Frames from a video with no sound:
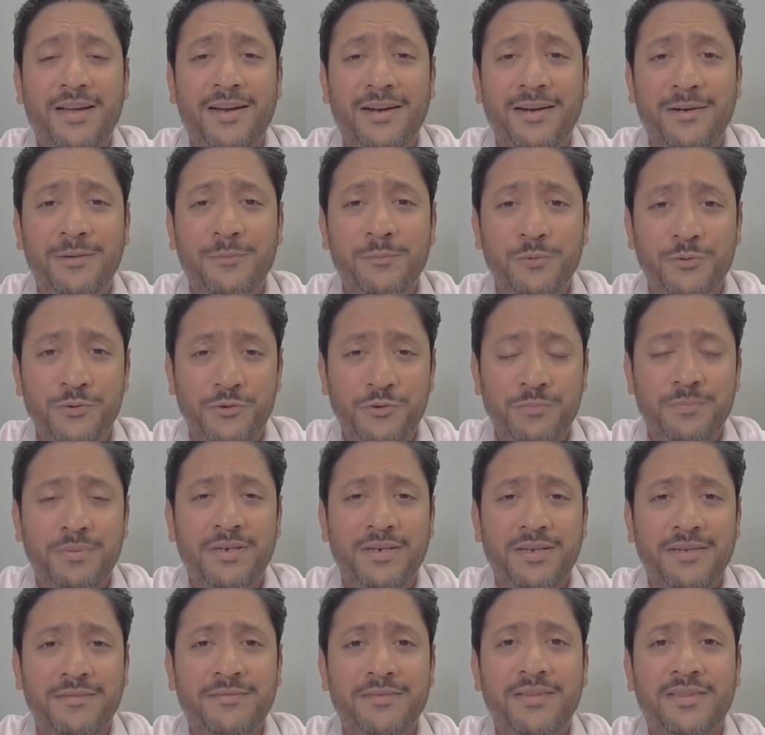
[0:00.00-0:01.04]
And would you
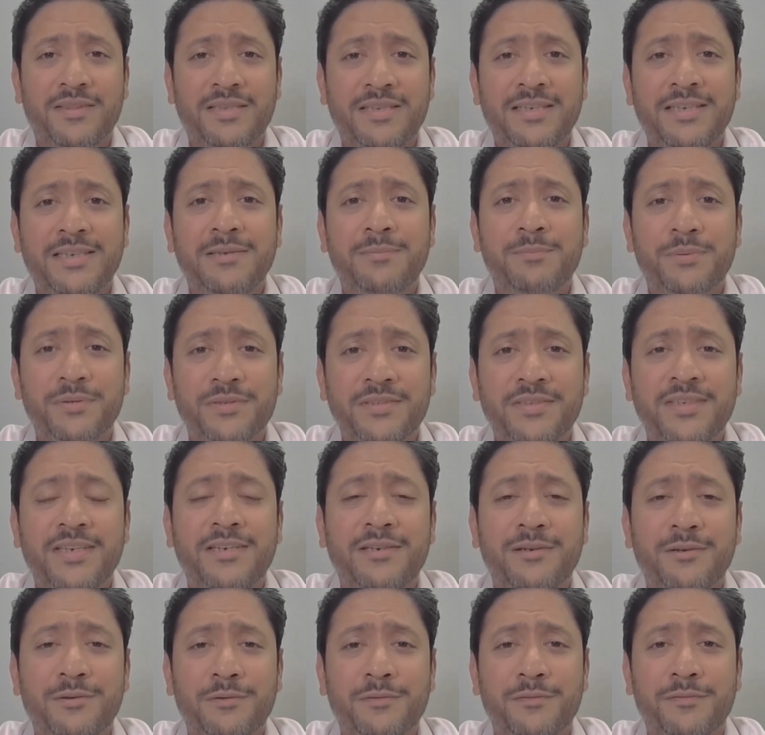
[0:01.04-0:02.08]
believe it,
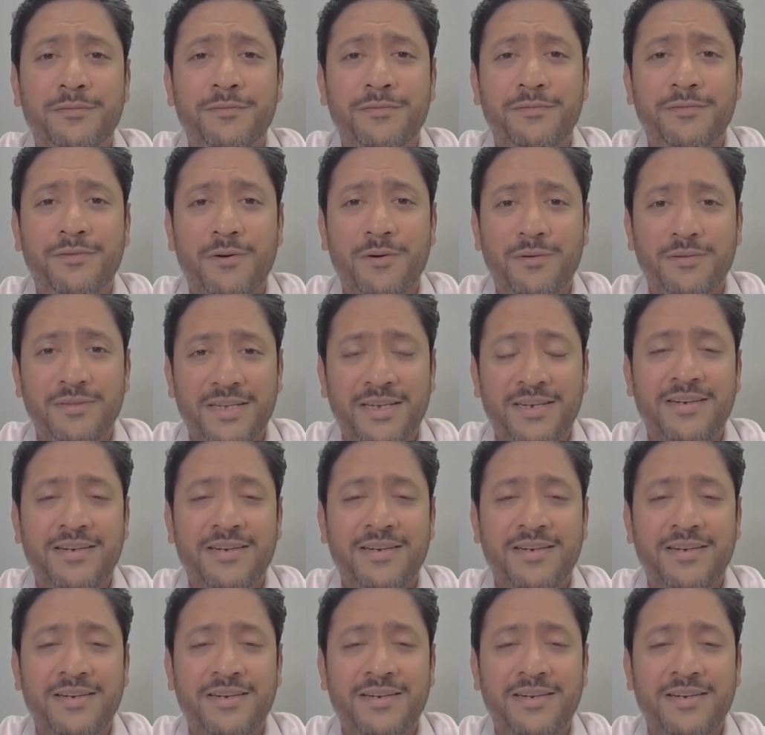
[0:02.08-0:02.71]
30% of